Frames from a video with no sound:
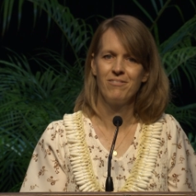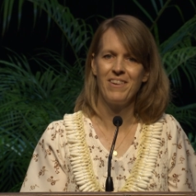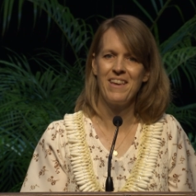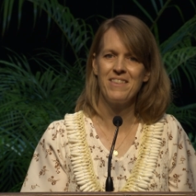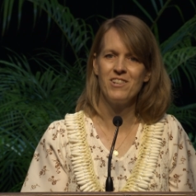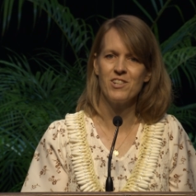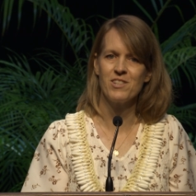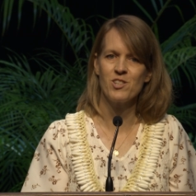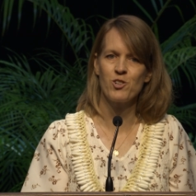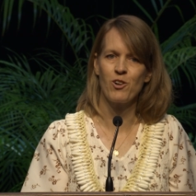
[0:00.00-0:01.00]
Faith in
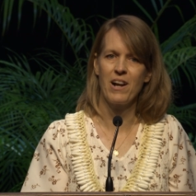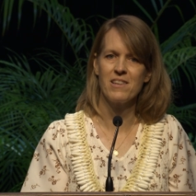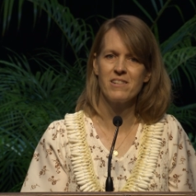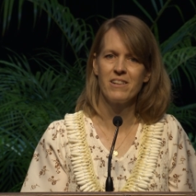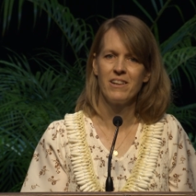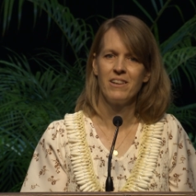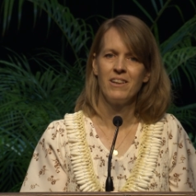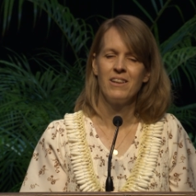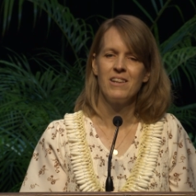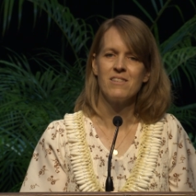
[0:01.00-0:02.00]
Jesus Christ
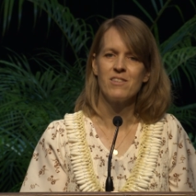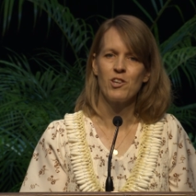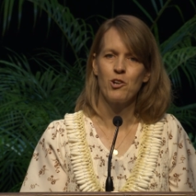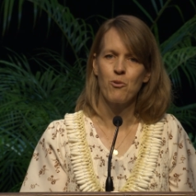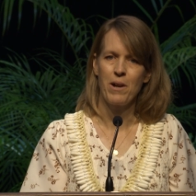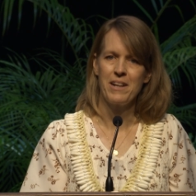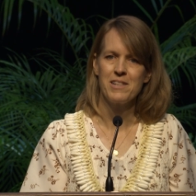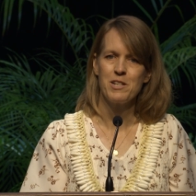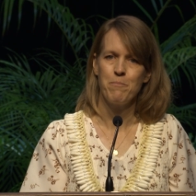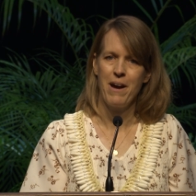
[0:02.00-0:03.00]
is the
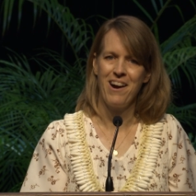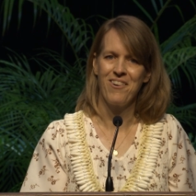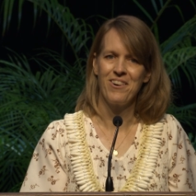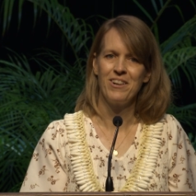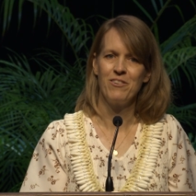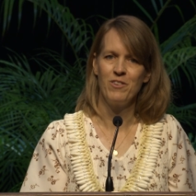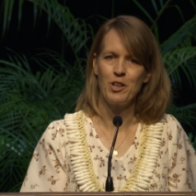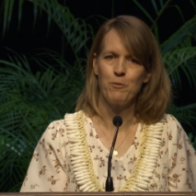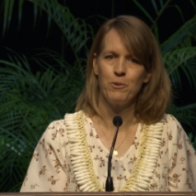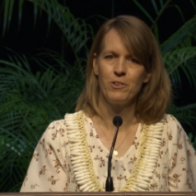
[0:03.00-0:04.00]
greatest power
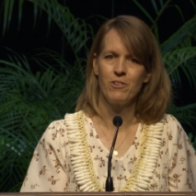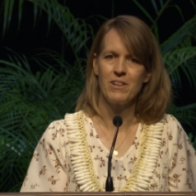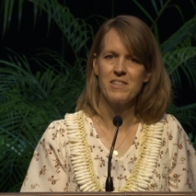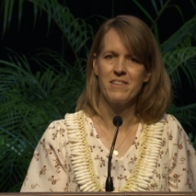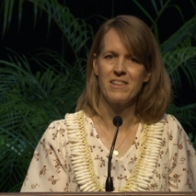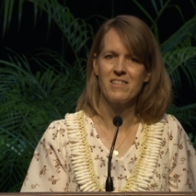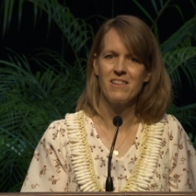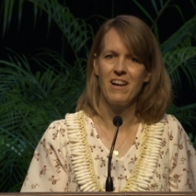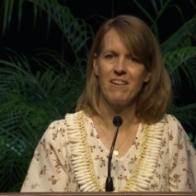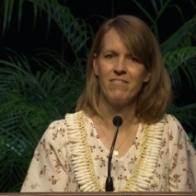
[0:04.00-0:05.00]
available to us in
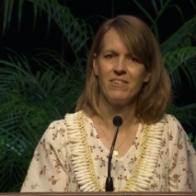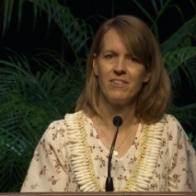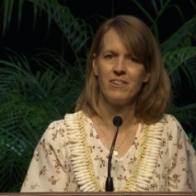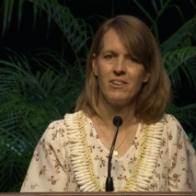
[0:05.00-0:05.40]
this life.